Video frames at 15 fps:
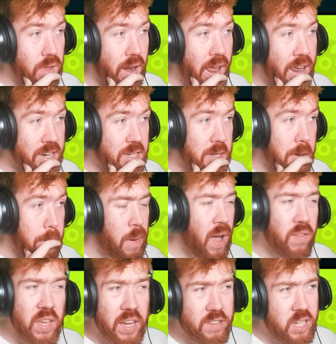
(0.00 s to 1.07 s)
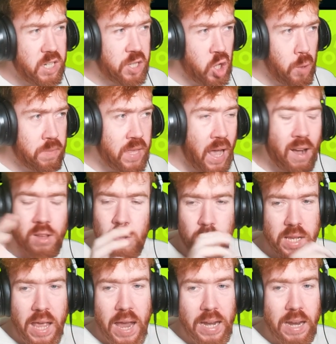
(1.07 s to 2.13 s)
to land. But I think if she's duped out
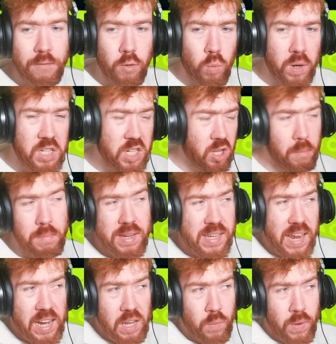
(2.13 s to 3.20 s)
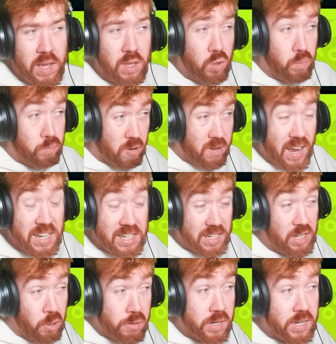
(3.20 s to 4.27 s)
towards a high level where she's not missing it anyway, and you're probably actually
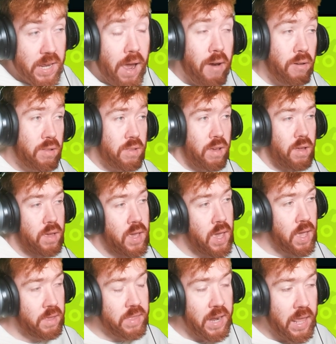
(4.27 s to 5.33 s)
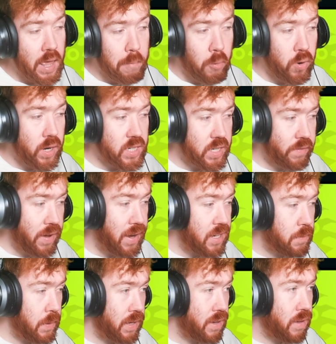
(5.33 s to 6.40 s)
using this character, then at that point, I just give her
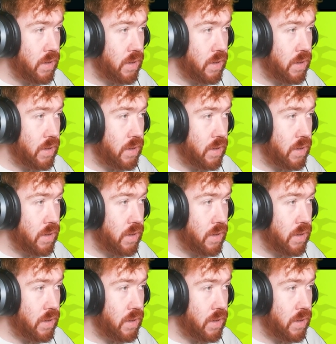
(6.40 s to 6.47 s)
HP.